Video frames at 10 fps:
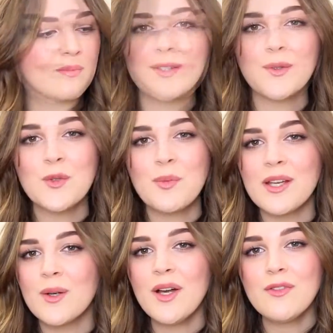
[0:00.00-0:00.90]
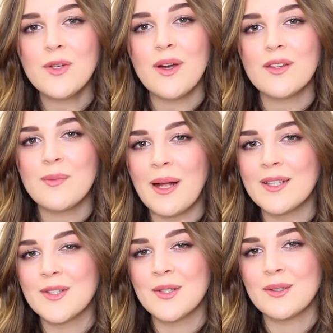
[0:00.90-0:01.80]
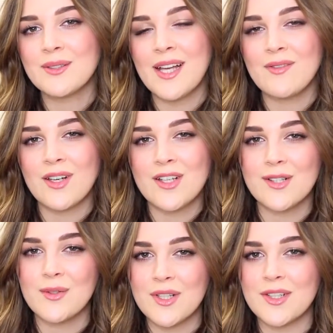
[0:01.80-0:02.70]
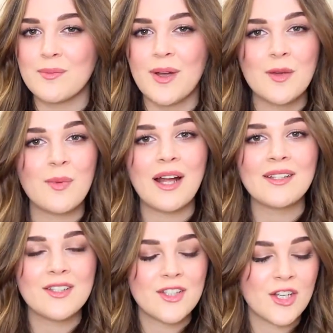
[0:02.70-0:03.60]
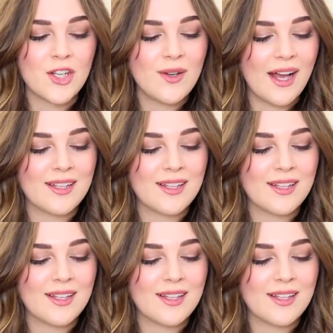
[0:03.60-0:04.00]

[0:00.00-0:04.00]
There's also been quite a few other pastel nail varnish launches from other brands too,